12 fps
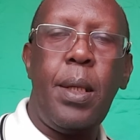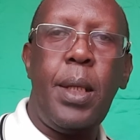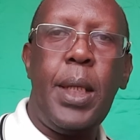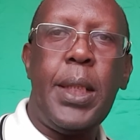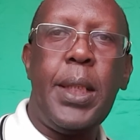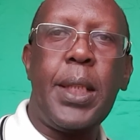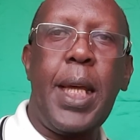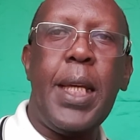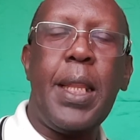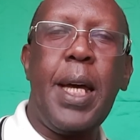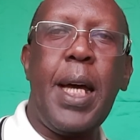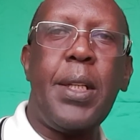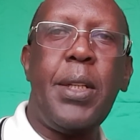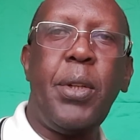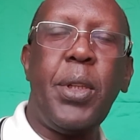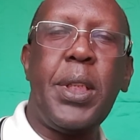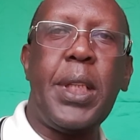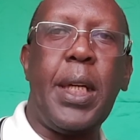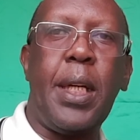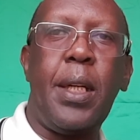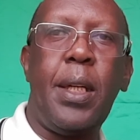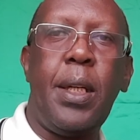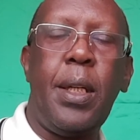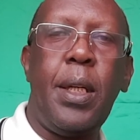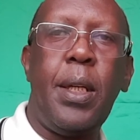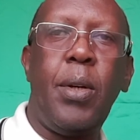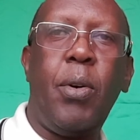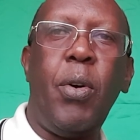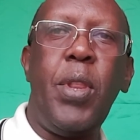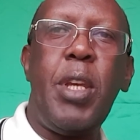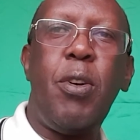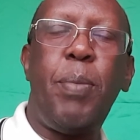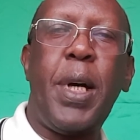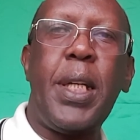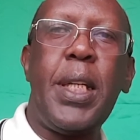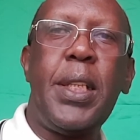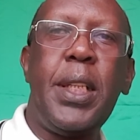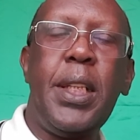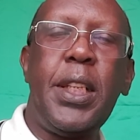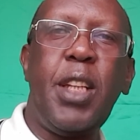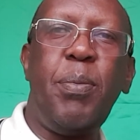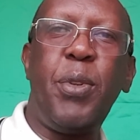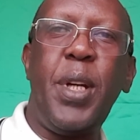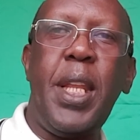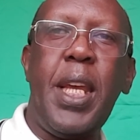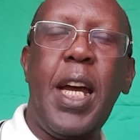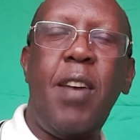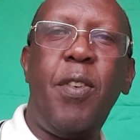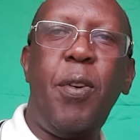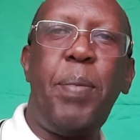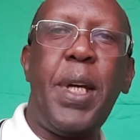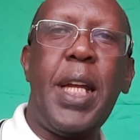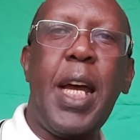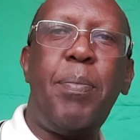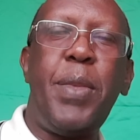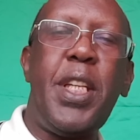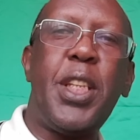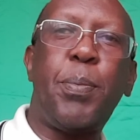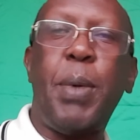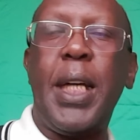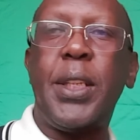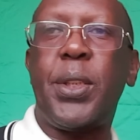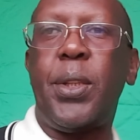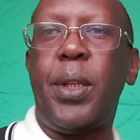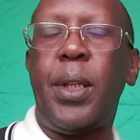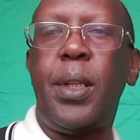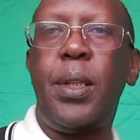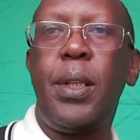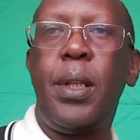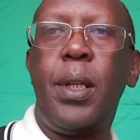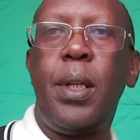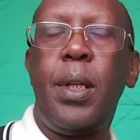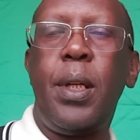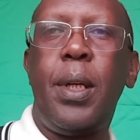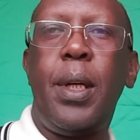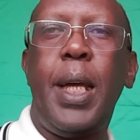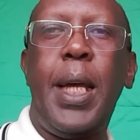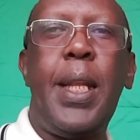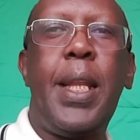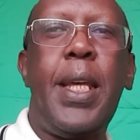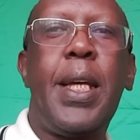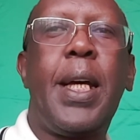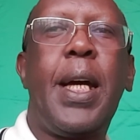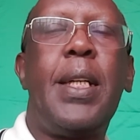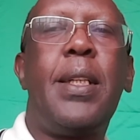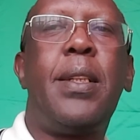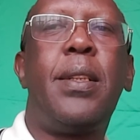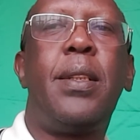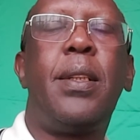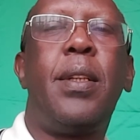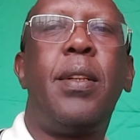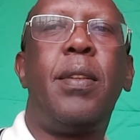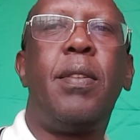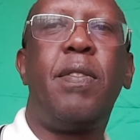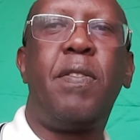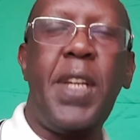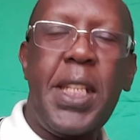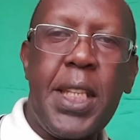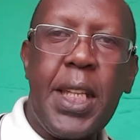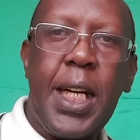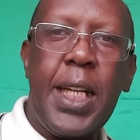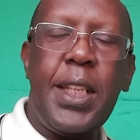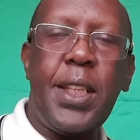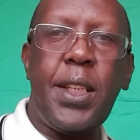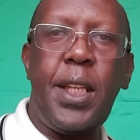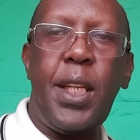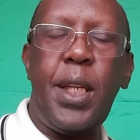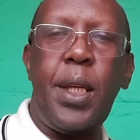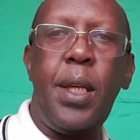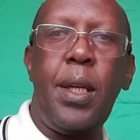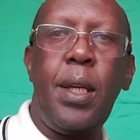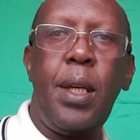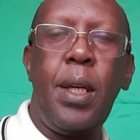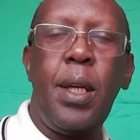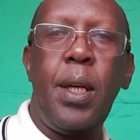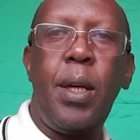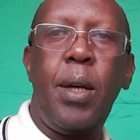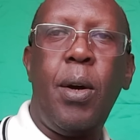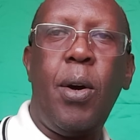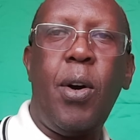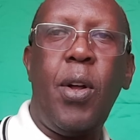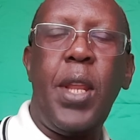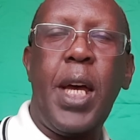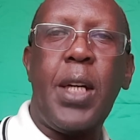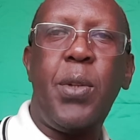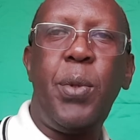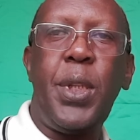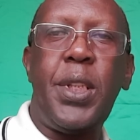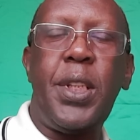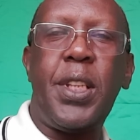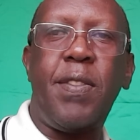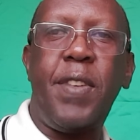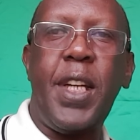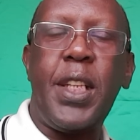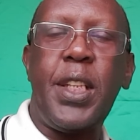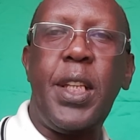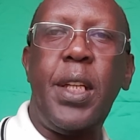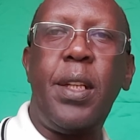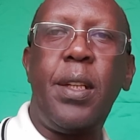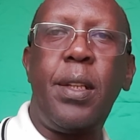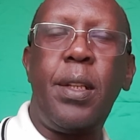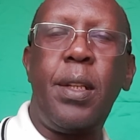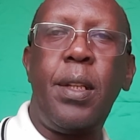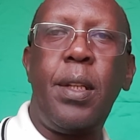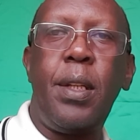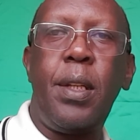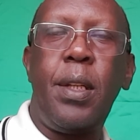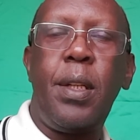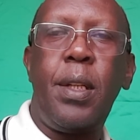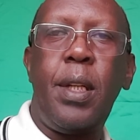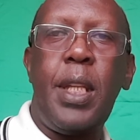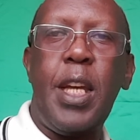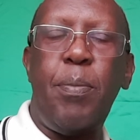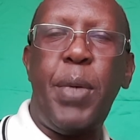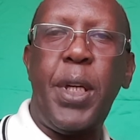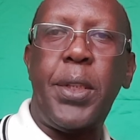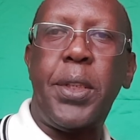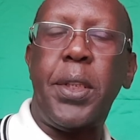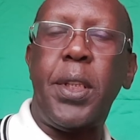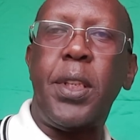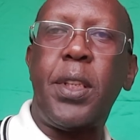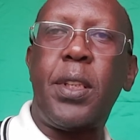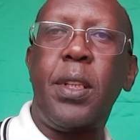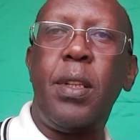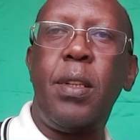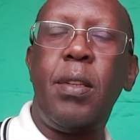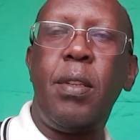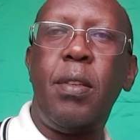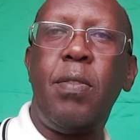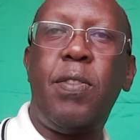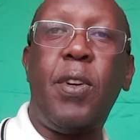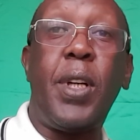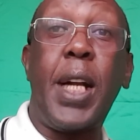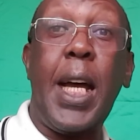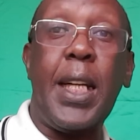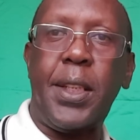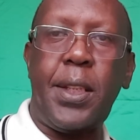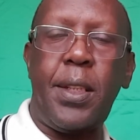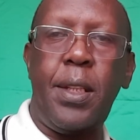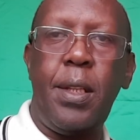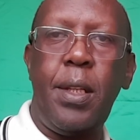It is like that doctor on the operating table and they have opened up this person and they can physically see all that which is affecting their patients. For us,